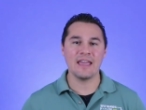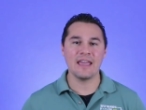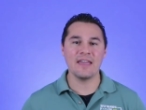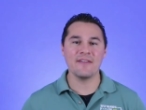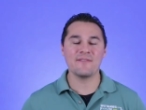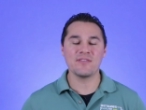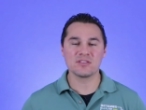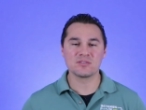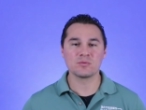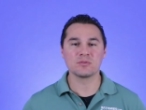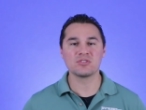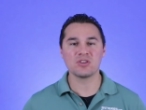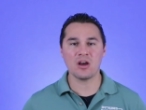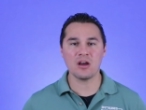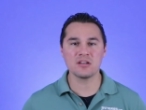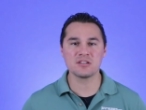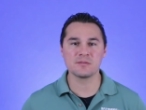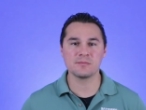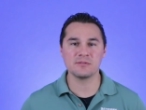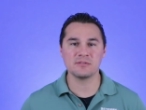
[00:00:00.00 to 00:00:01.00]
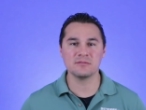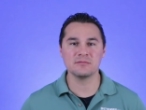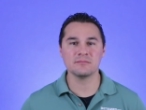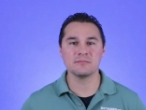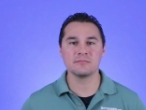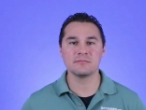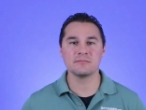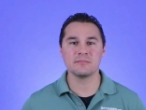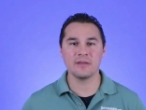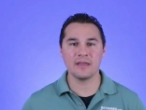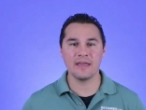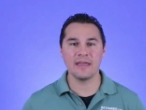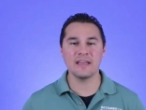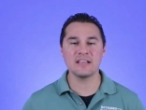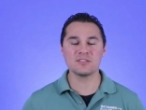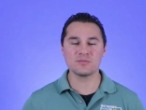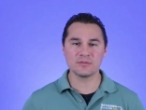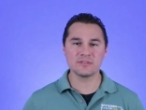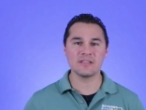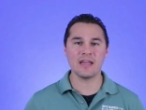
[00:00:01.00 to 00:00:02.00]
If it's rechargeable,
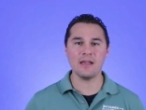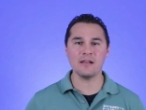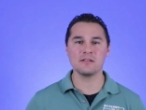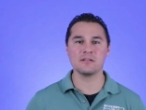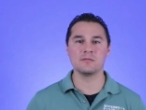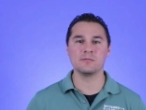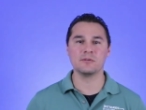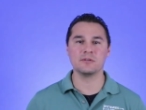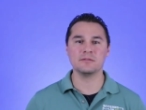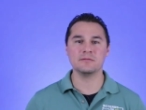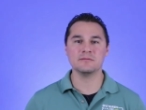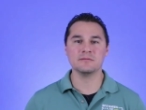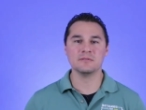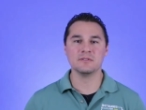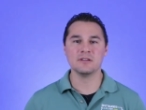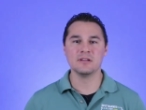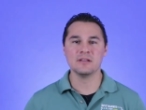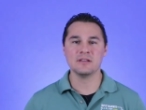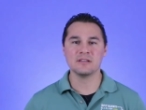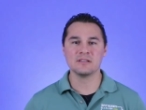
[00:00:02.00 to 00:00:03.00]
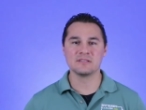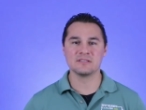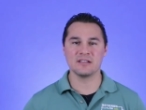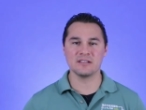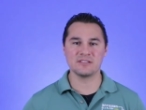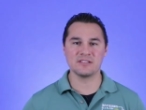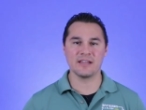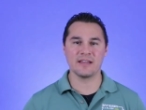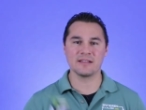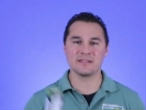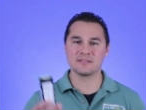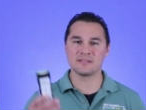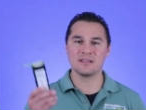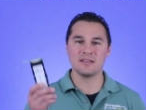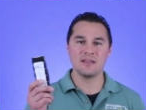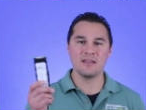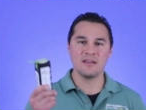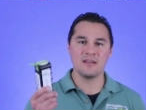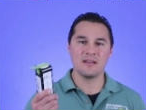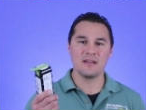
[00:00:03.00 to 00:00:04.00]
it's recyclable, such as
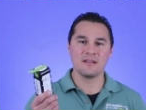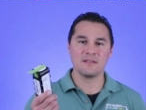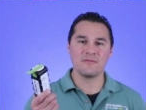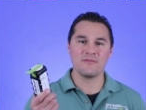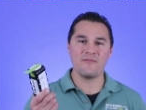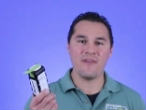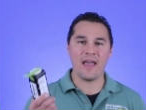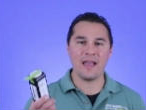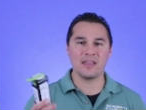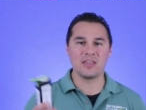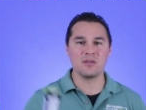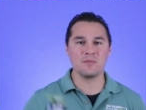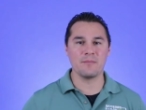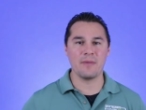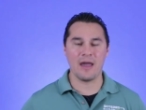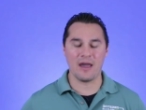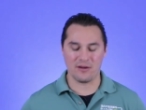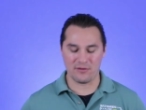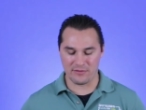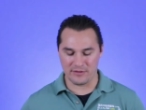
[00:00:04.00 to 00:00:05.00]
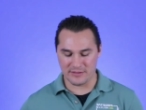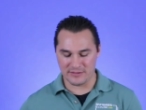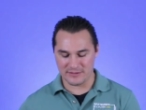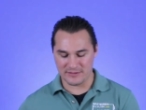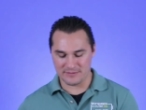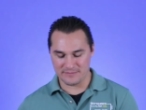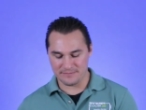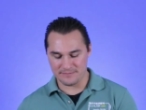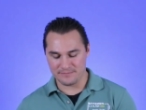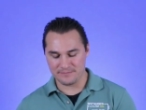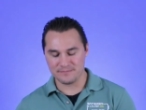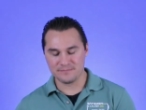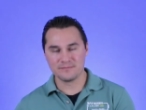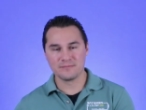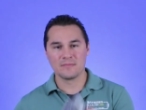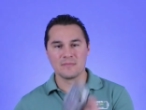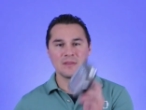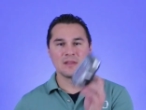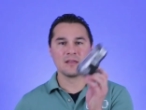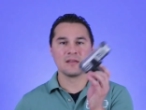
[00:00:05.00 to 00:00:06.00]
vacuum batteries,
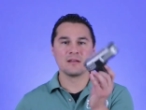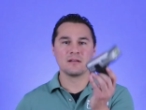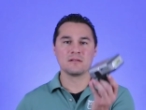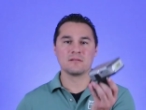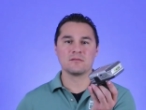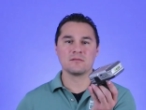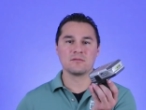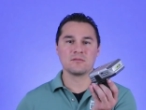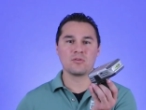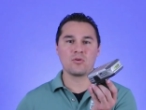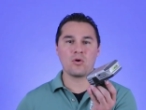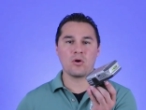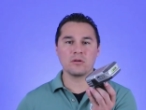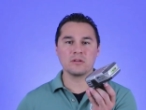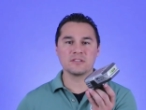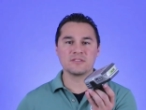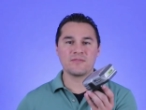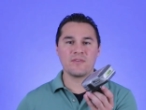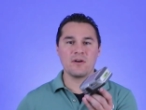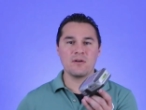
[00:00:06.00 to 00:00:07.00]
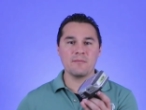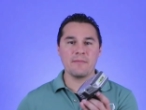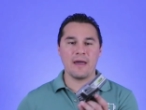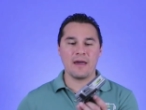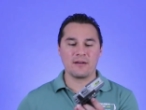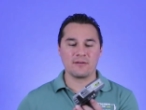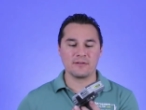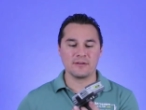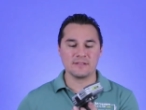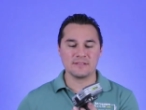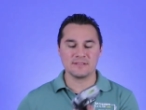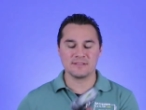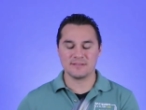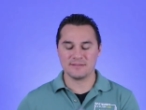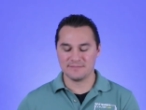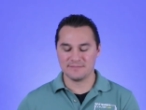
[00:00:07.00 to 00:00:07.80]
cordless phone batteries.